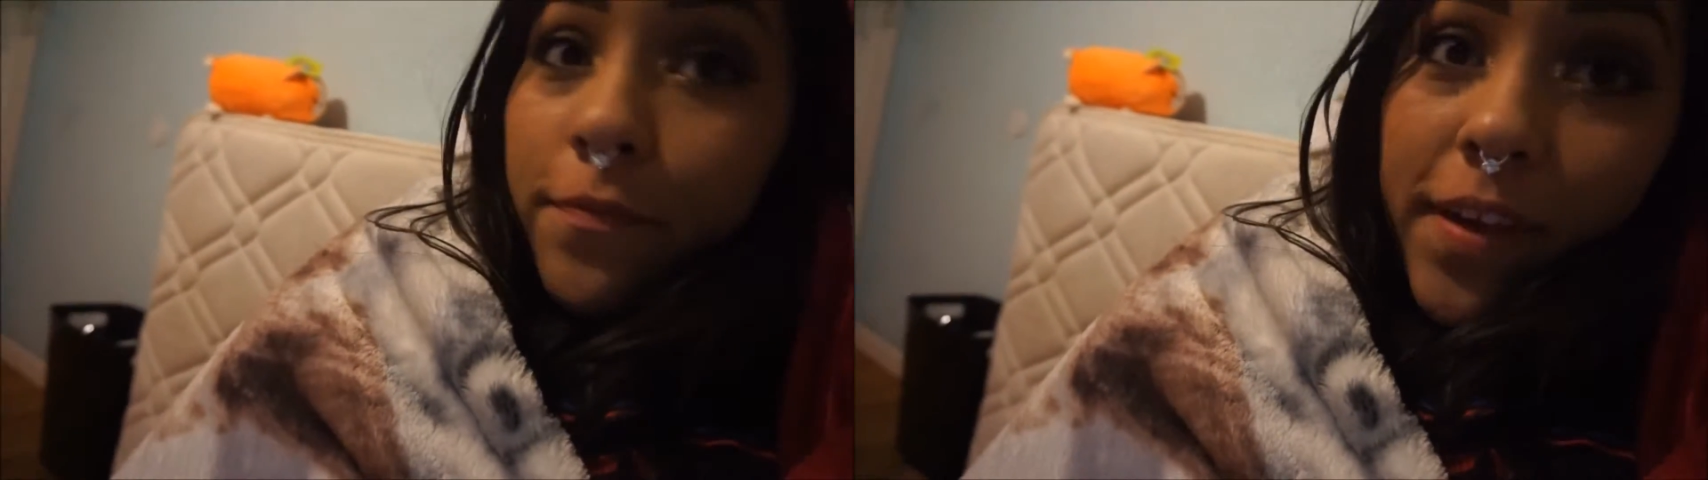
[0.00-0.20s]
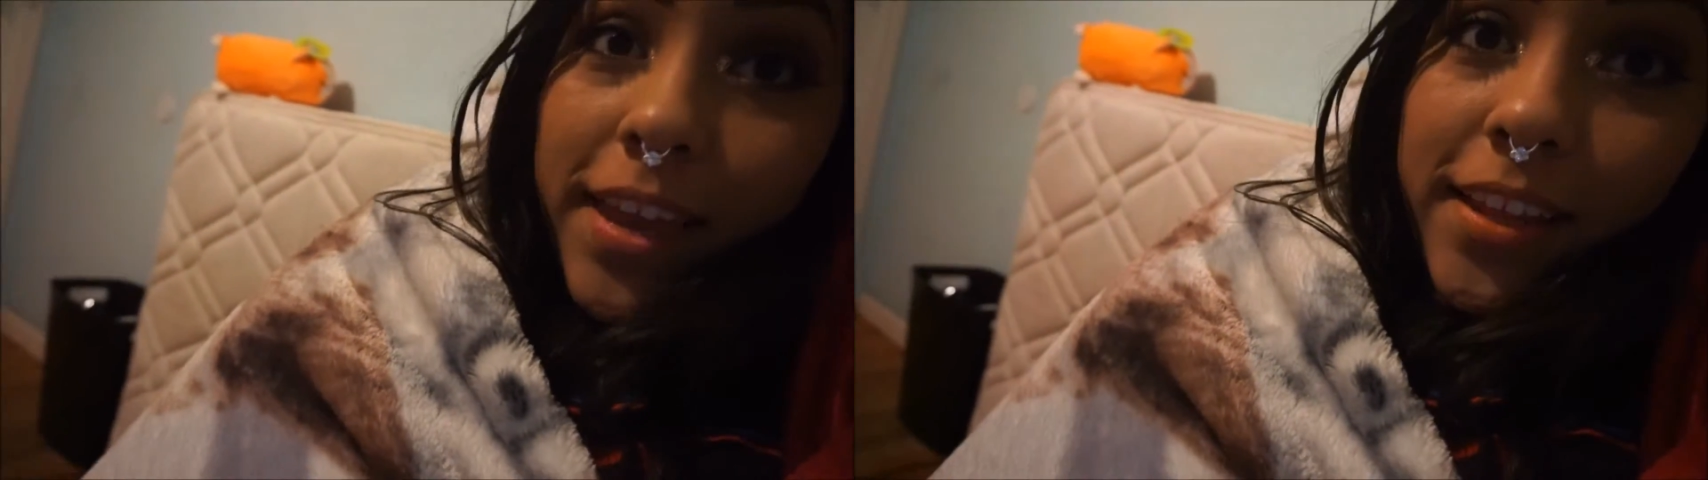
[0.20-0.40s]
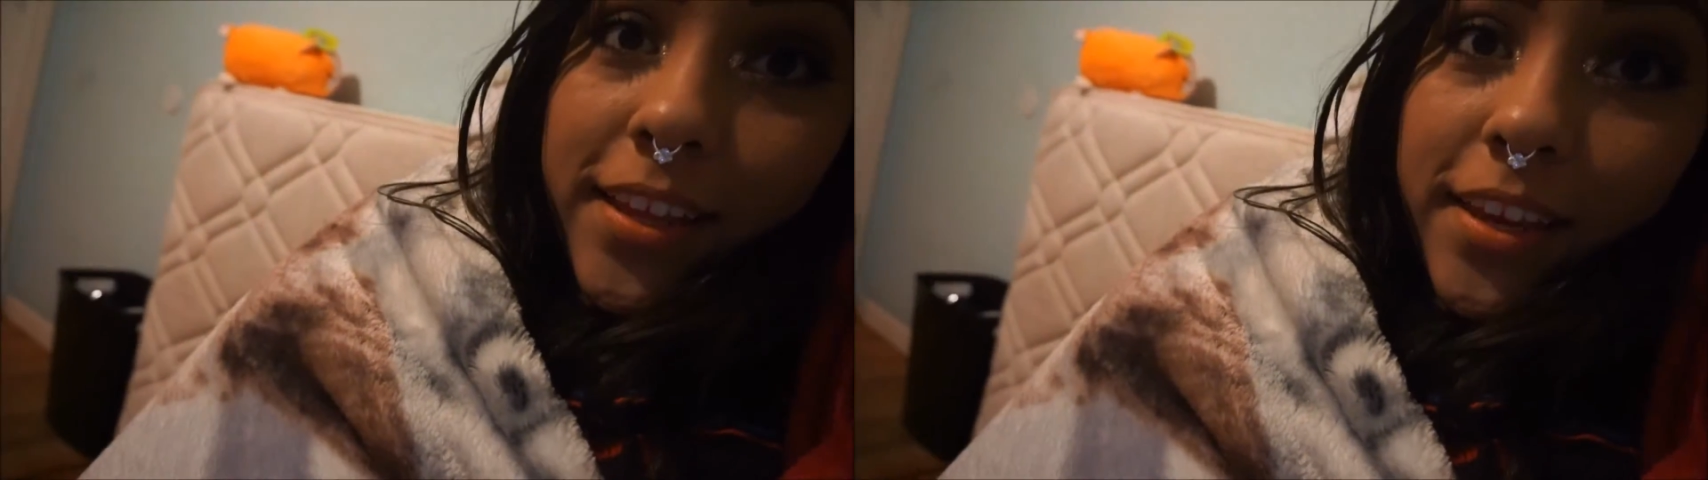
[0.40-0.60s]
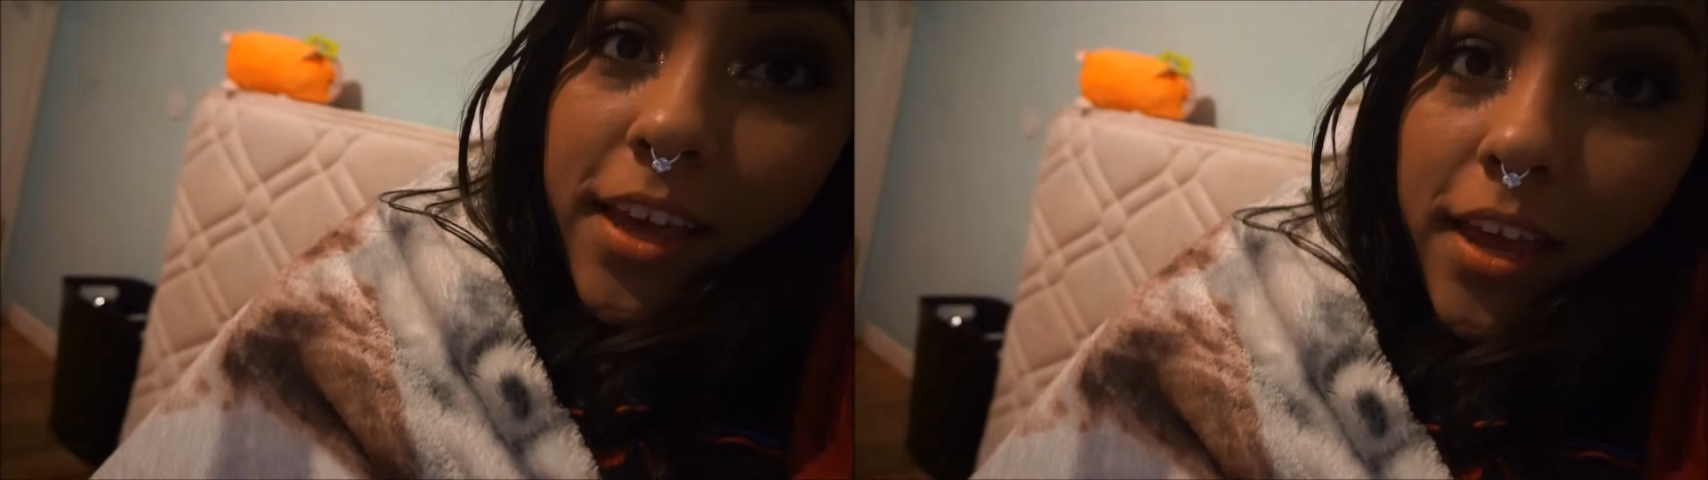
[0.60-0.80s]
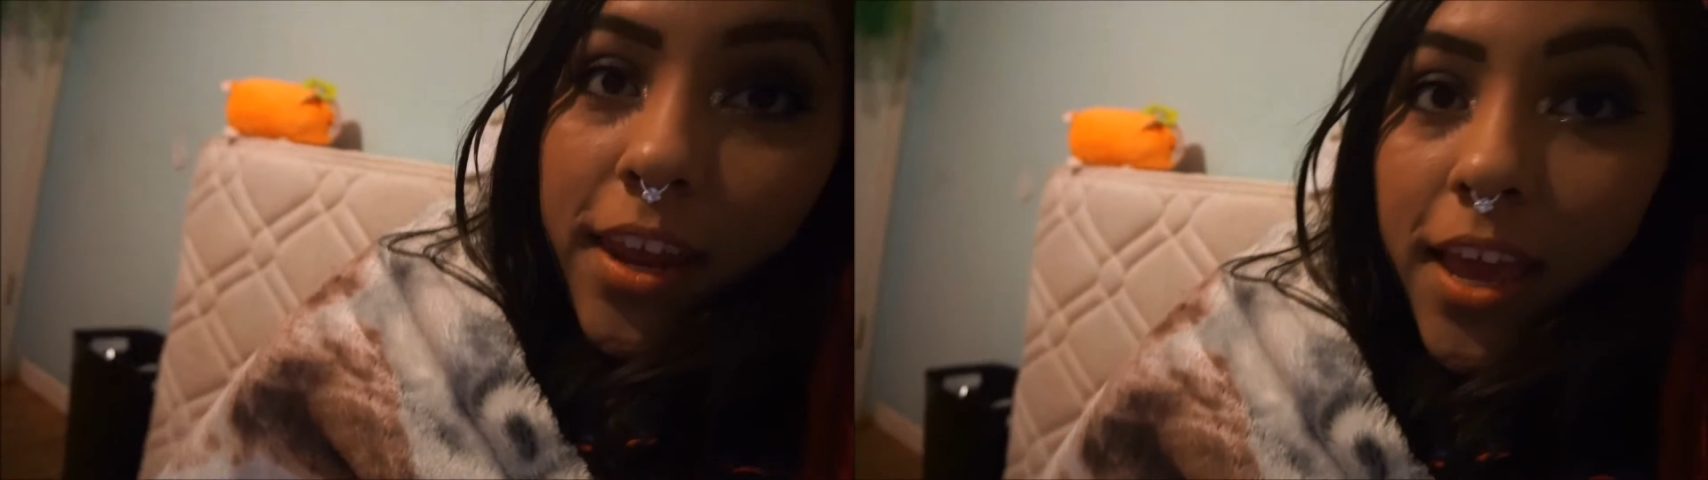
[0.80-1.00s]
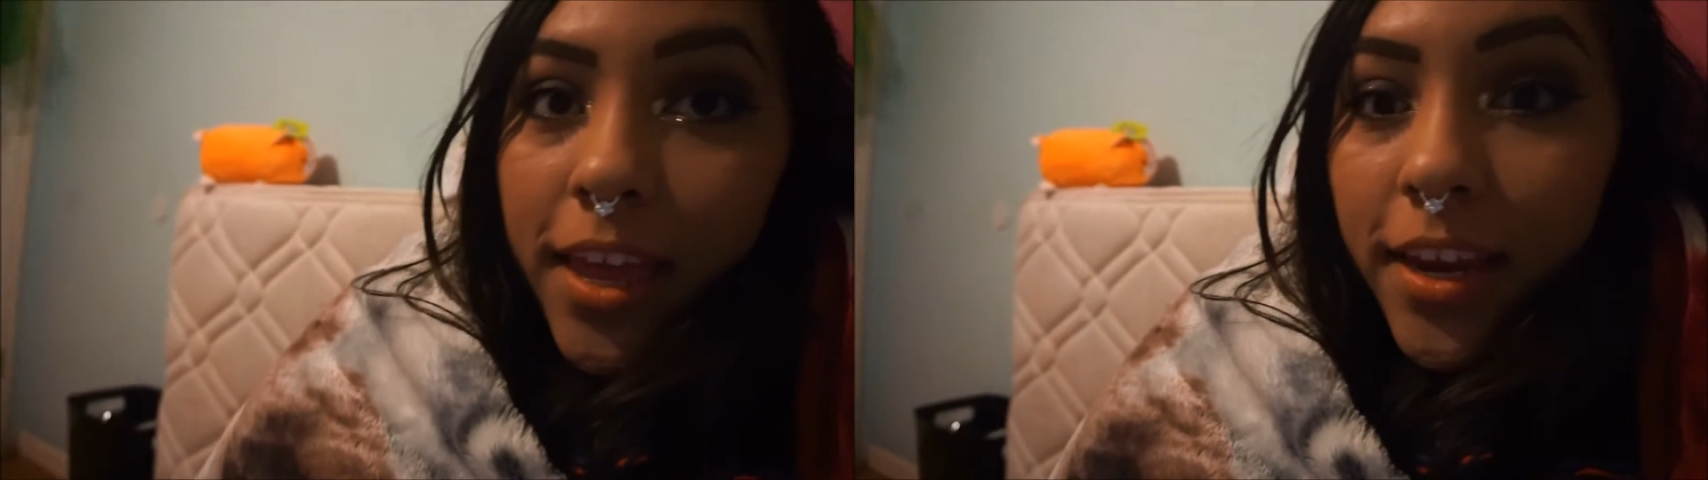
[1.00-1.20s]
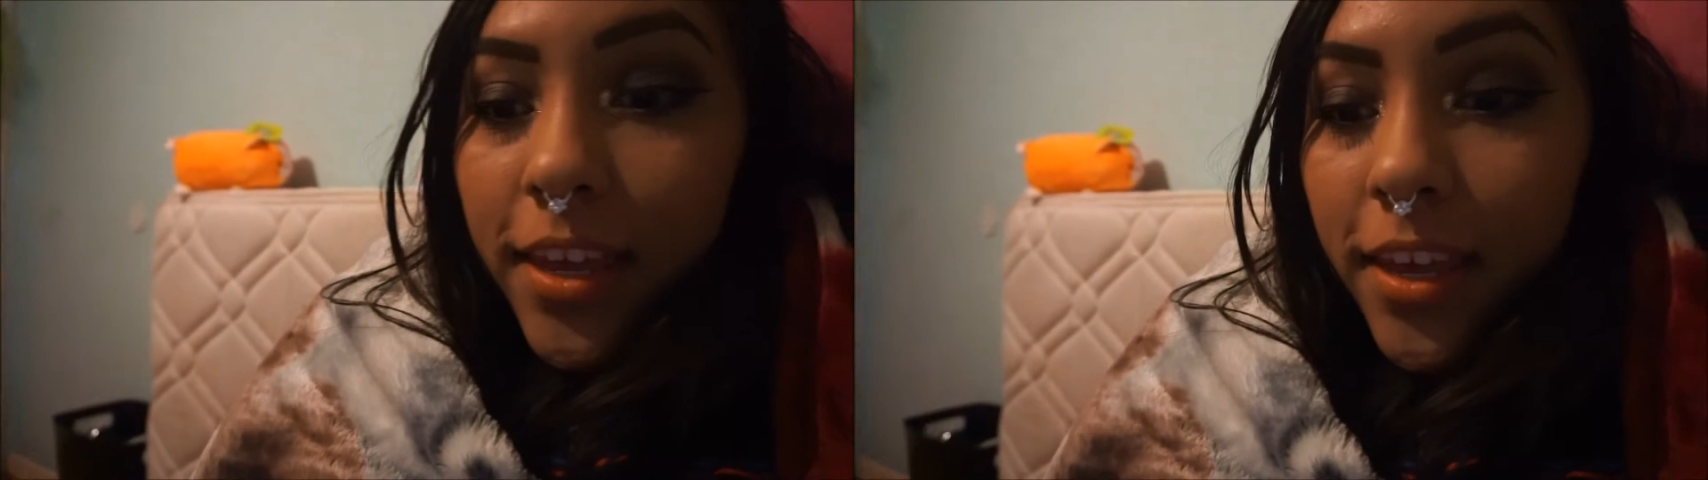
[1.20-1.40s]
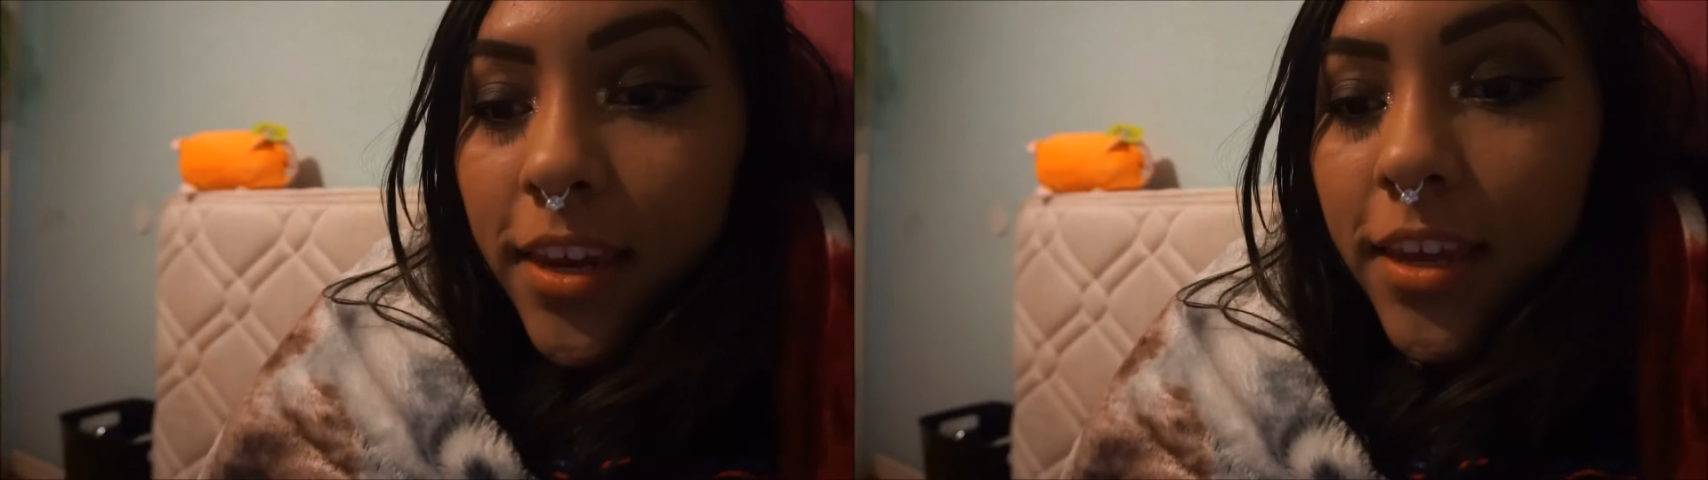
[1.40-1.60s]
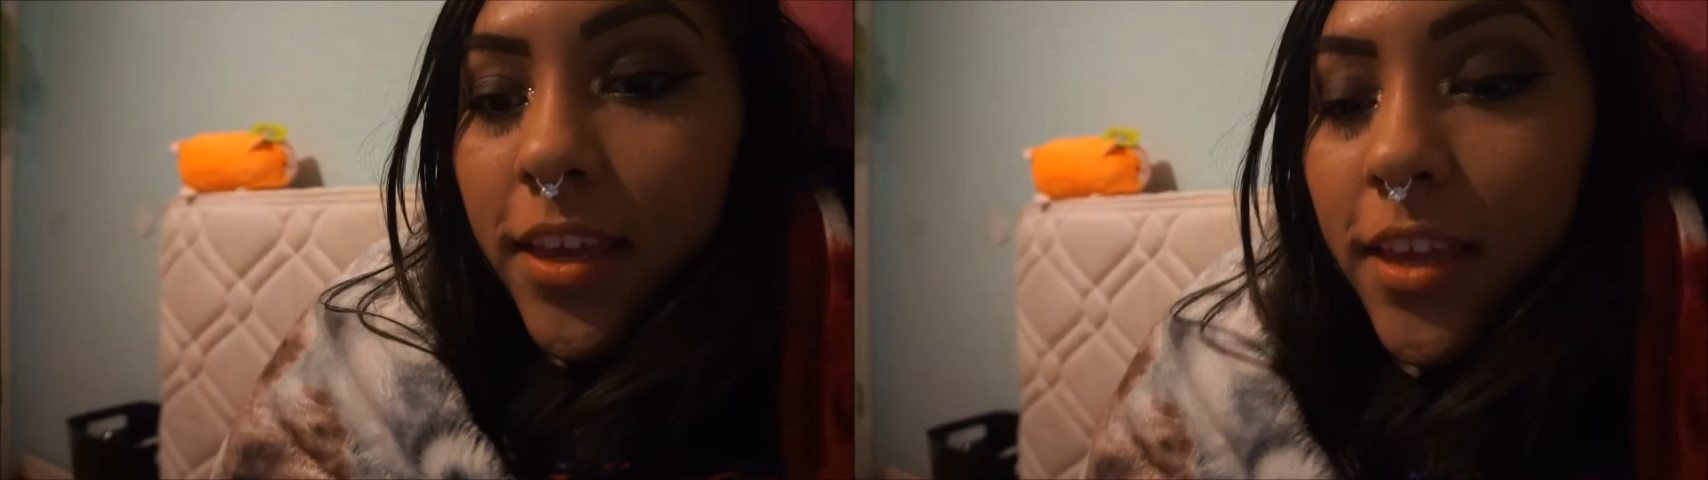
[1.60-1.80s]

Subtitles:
finally done editing